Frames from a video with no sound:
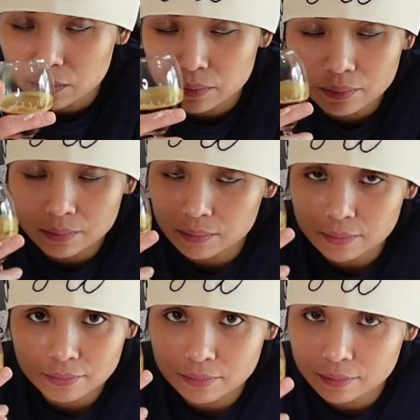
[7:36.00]
Mmm
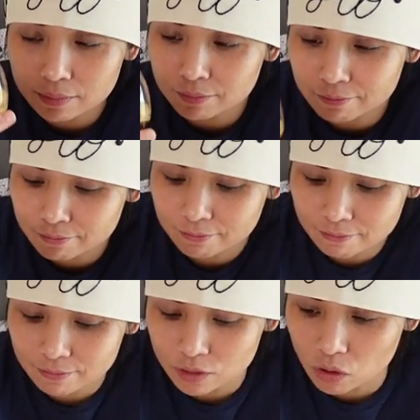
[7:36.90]

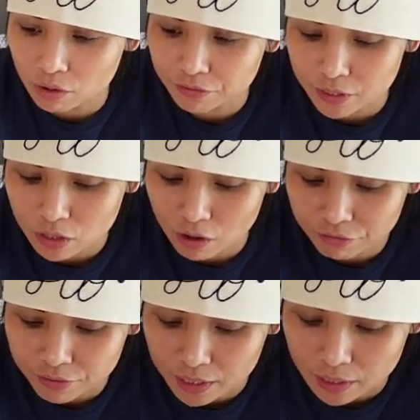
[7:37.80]
coffee
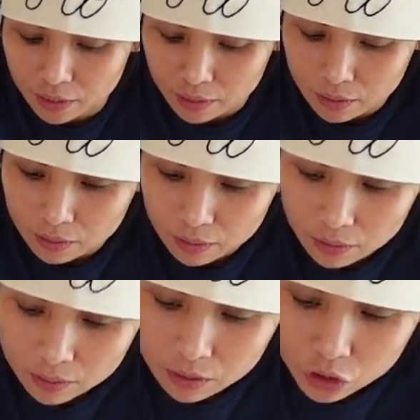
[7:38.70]
coffee
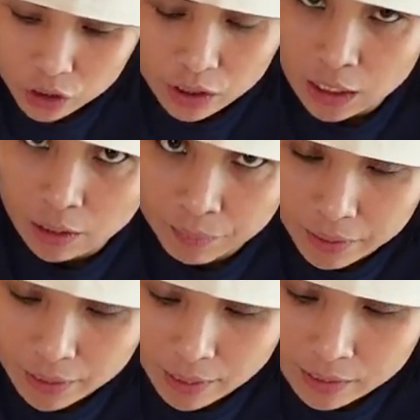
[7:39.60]
just a little
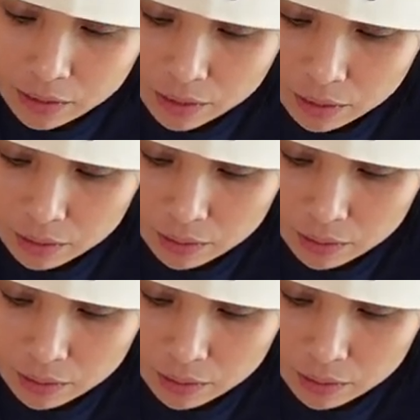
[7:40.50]
bit guys